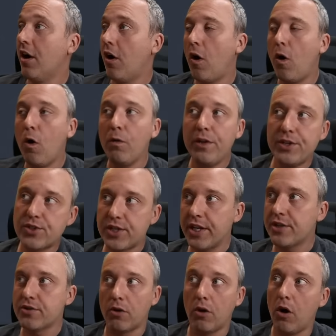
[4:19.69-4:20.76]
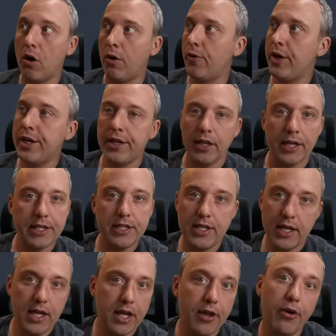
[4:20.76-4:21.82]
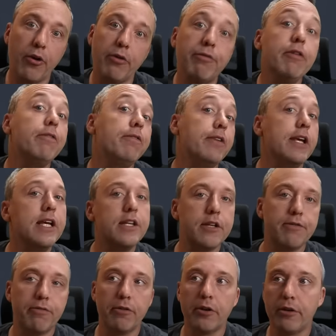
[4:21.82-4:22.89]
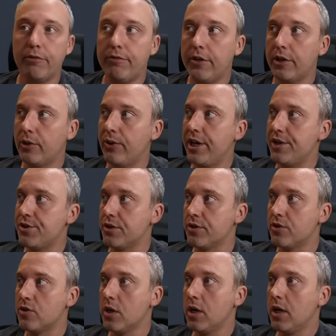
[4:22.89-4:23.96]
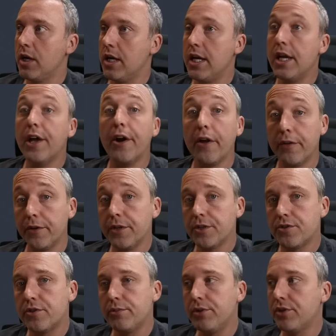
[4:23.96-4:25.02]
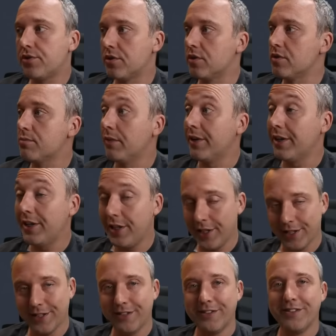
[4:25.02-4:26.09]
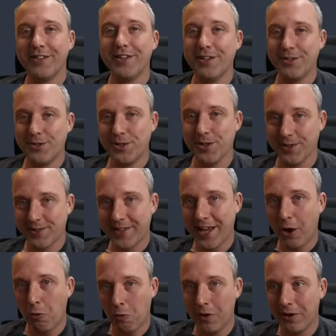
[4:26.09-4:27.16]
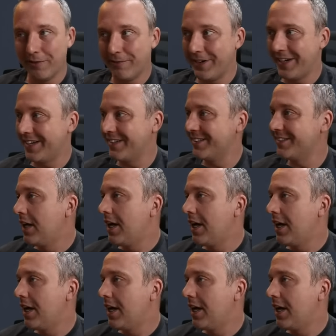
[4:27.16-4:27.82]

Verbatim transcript: all these things are already like 10 or 15 different configurations in other distributions, but again, it's just that one file.